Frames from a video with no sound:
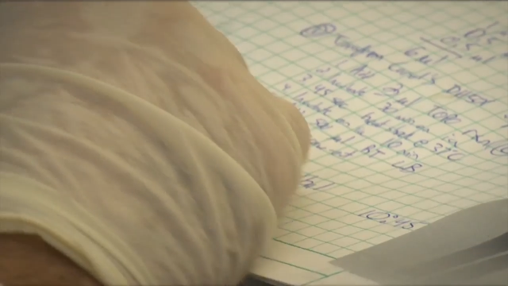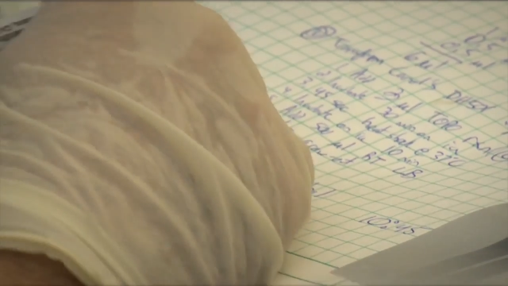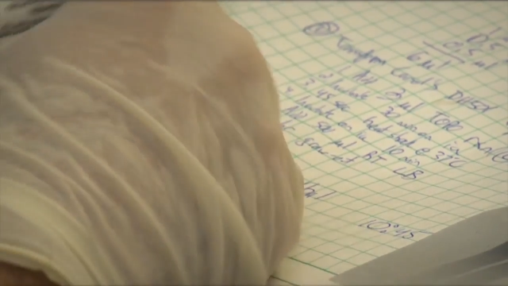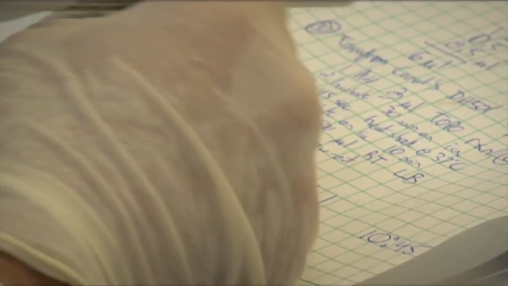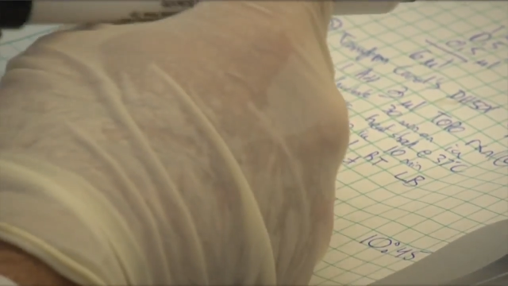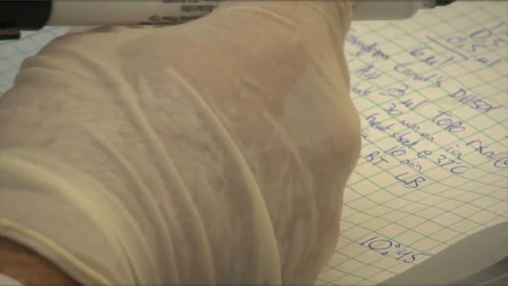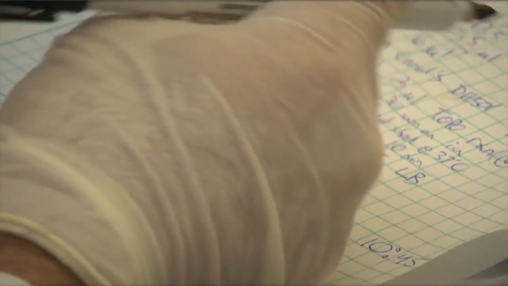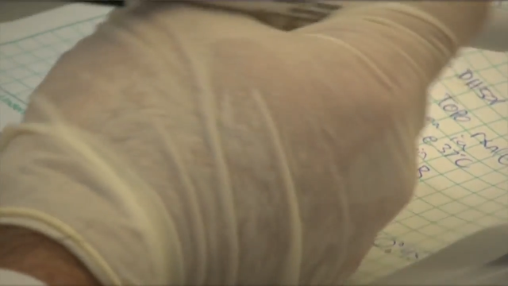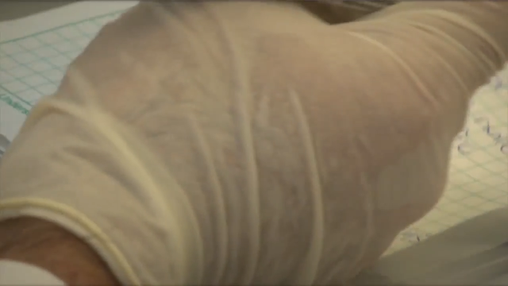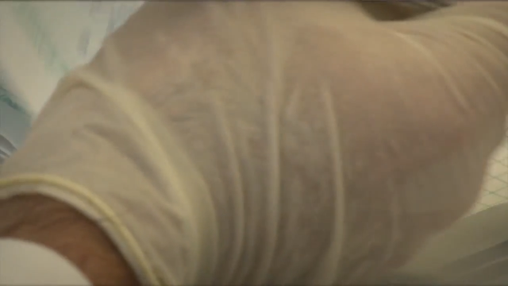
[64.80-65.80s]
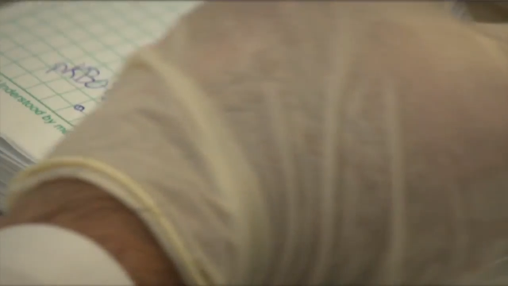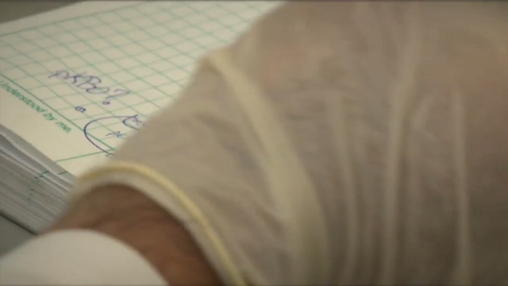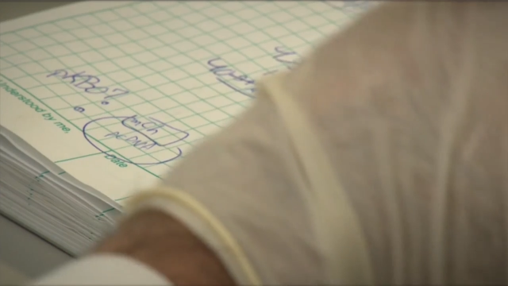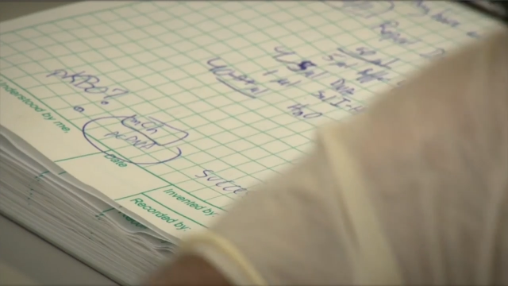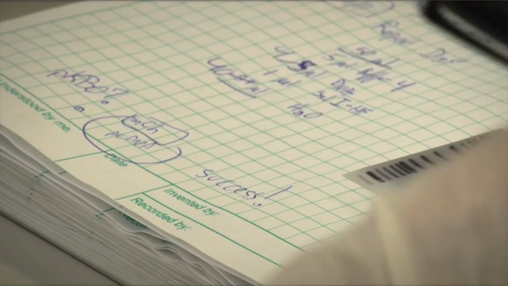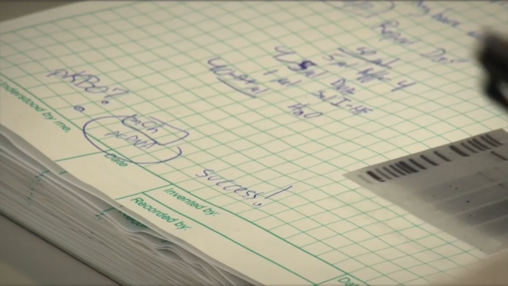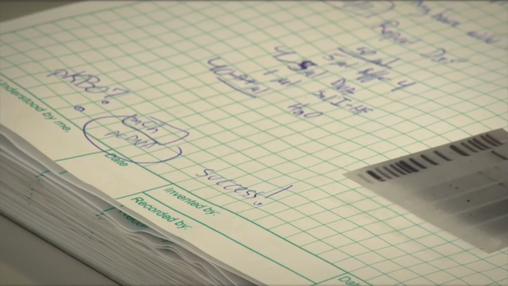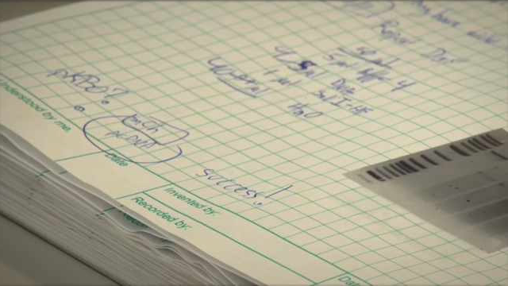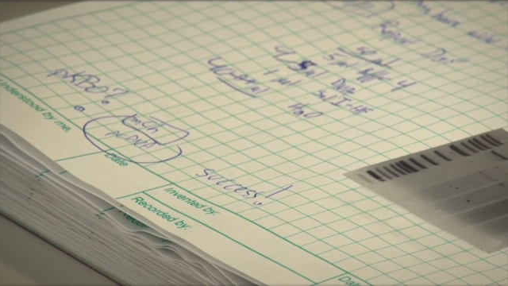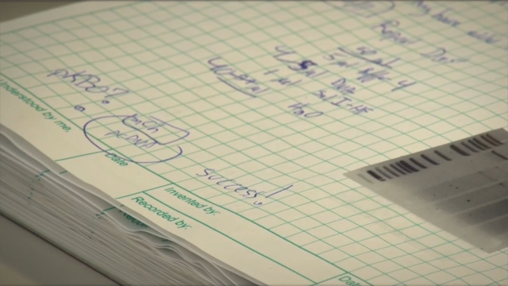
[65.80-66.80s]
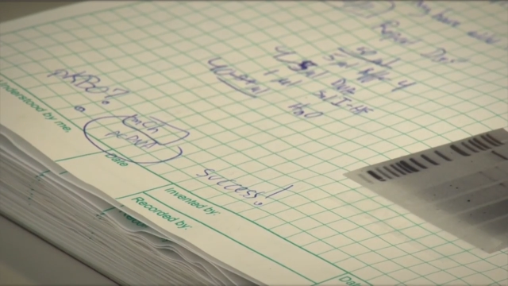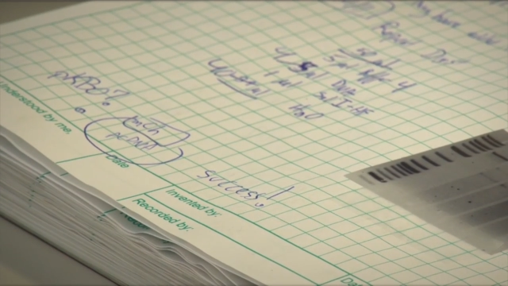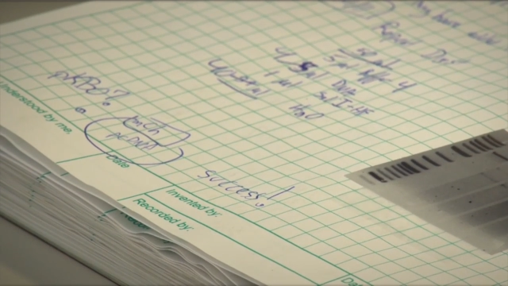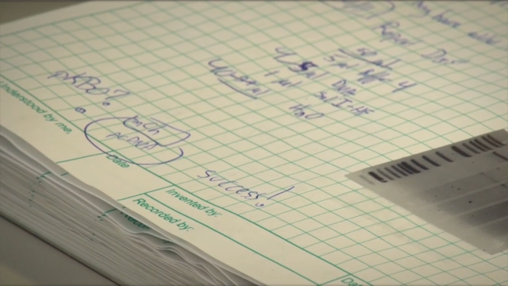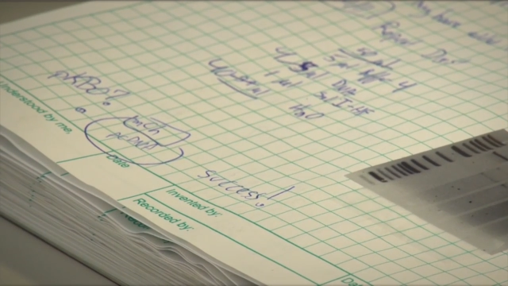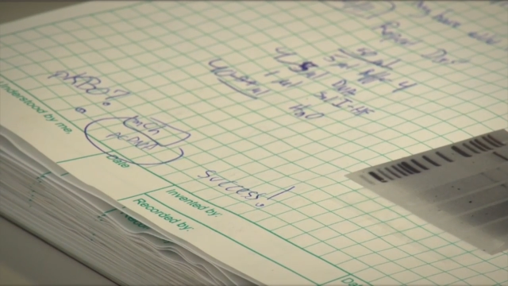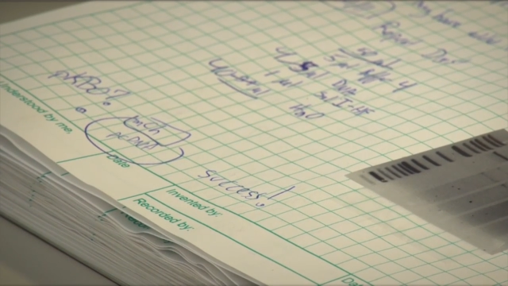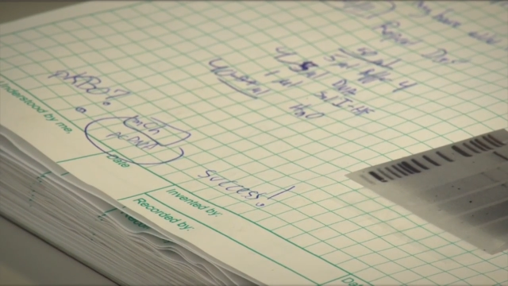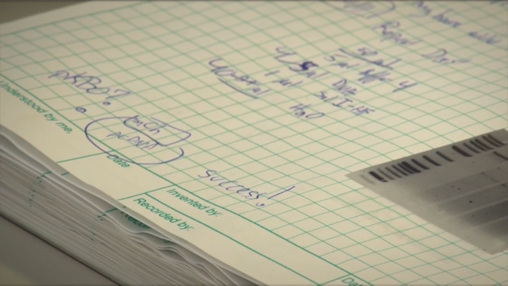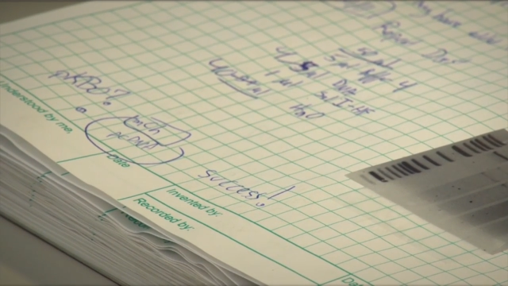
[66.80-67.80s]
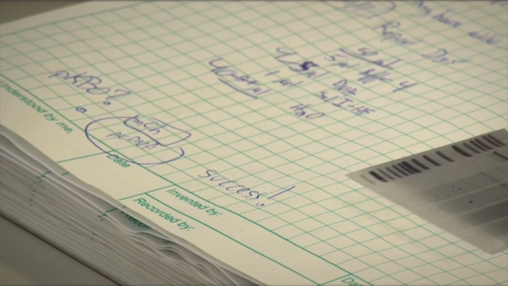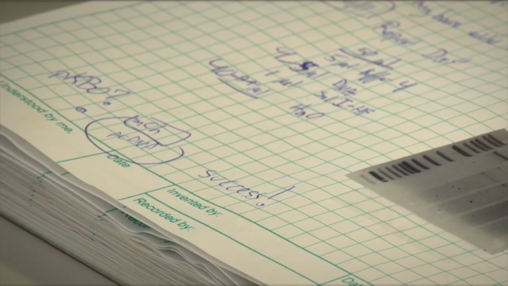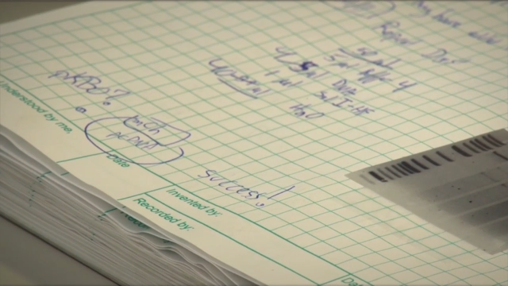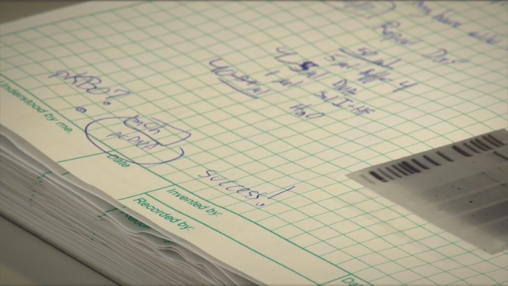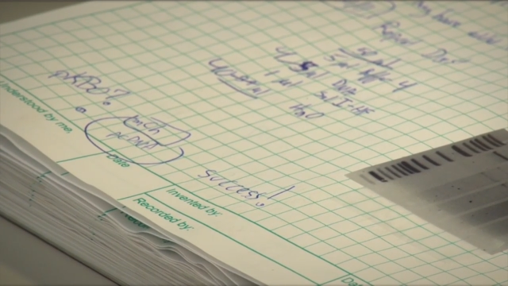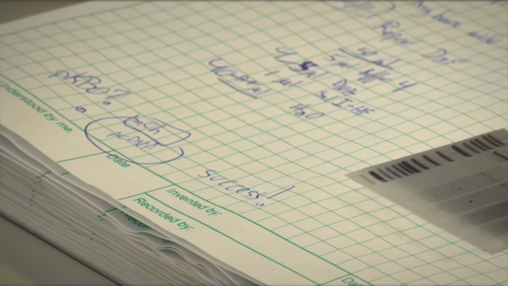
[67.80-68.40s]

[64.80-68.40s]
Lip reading: [unreadable: no face in view]